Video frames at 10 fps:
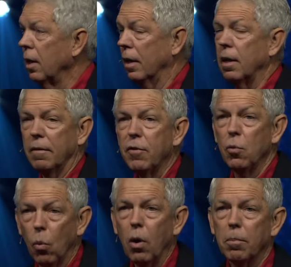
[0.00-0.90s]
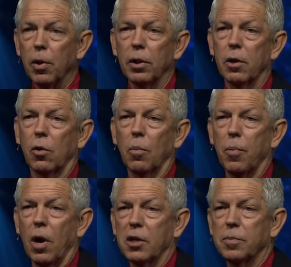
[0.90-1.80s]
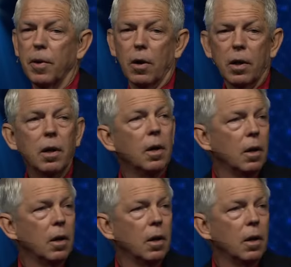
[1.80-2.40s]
if you want political prosperity,